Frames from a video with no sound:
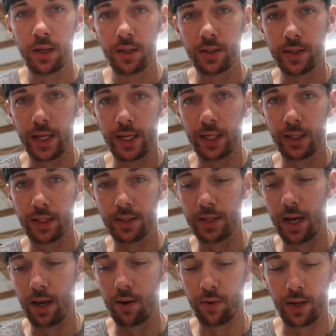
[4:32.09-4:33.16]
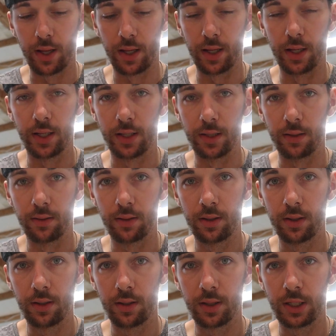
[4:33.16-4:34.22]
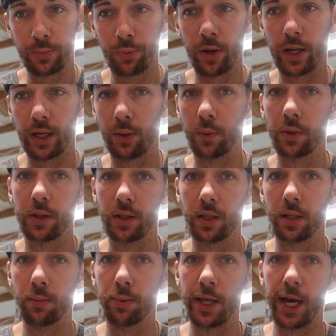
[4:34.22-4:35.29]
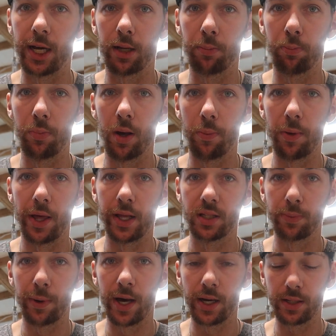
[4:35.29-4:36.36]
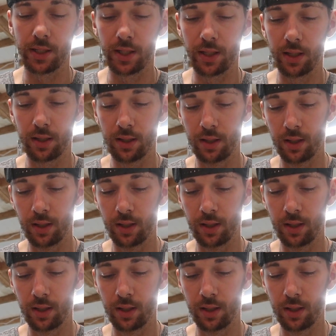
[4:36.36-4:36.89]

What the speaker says: sanding this down and spraying it with the black appliance epoxy.